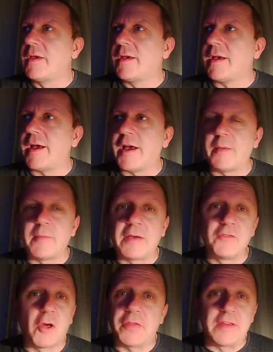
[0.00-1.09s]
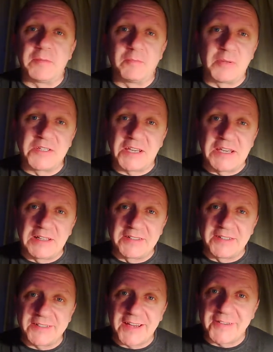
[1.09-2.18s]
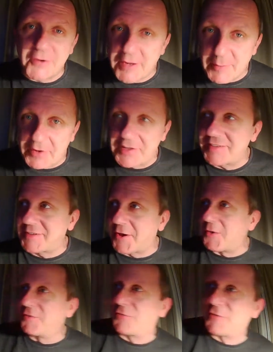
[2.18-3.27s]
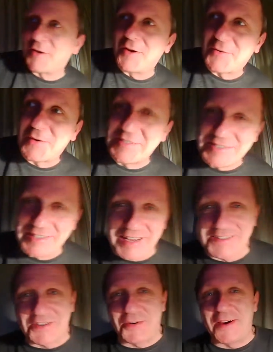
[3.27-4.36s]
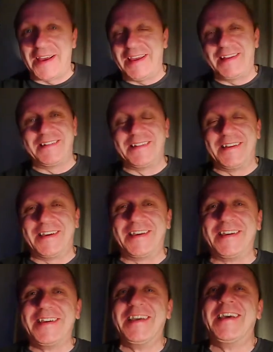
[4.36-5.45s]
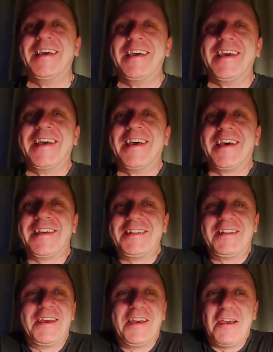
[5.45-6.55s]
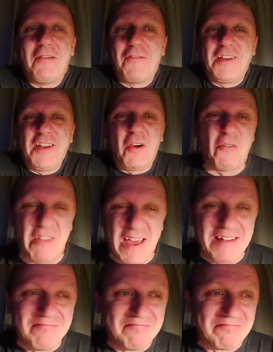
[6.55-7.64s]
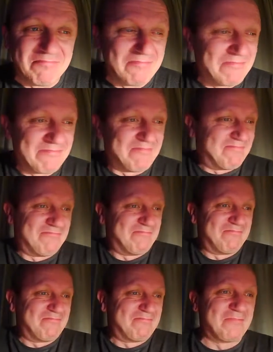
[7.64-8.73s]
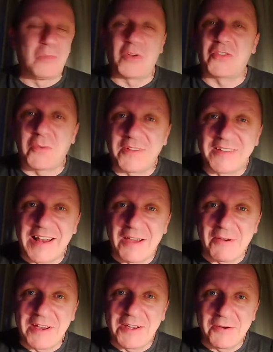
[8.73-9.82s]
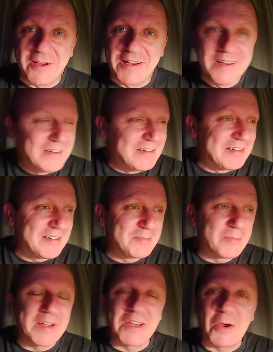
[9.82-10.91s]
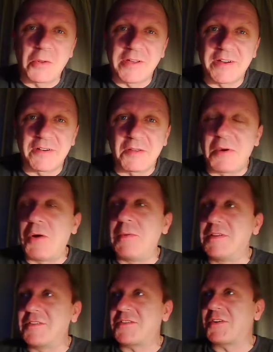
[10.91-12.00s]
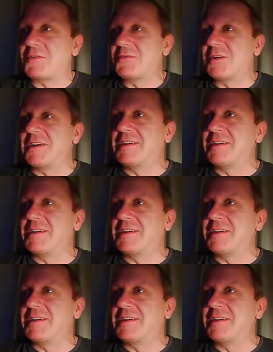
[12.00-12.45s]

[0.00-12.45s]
I've nothing in particular to say to anybody, so if you've got a question, ask away. And if you don't, then what's the weather like where you are? It's pretty cold here at the moment, so